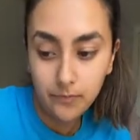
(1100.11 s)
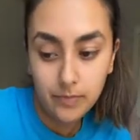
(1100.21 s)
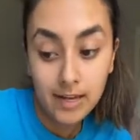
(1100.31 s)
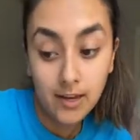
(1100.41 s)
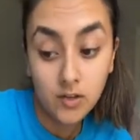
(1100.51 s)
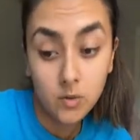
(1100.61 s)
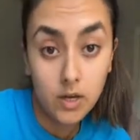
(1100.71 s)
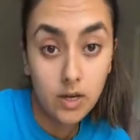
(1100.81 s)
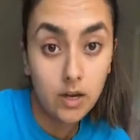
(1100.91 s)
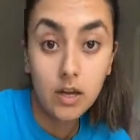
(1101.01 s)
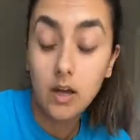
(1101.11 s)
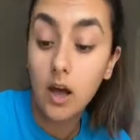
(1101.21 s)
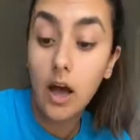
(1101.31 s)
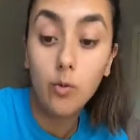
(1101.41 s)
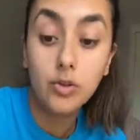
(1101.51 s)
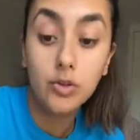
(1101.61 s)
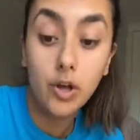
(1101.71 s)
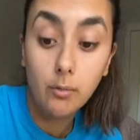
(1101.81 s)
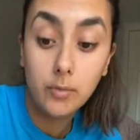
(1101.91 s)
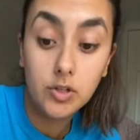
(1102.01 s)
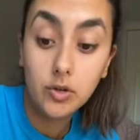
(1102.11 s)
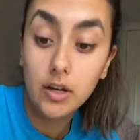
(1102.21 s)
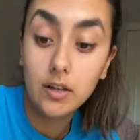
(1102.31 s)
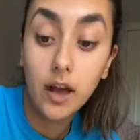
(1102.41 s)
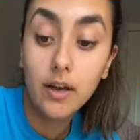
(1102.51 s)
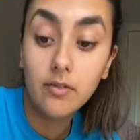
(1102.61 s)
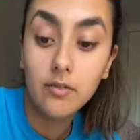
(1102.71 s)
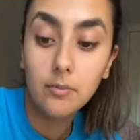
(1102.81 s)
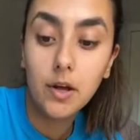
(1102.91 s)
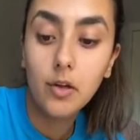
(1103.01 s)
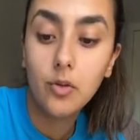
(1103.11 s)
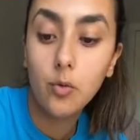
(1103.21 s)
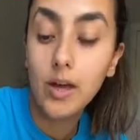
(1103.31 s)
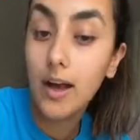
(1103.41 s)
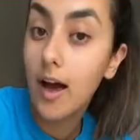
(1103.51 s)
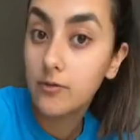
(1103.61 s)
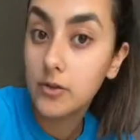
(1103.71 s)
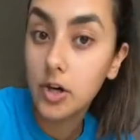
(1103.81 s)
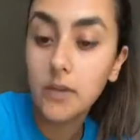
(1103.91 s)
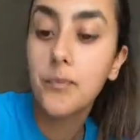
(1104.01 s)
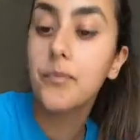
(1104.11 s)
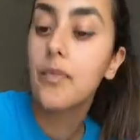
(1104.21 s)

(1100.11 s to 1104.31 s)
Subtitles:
next week, I will not be doing a live, but the week after,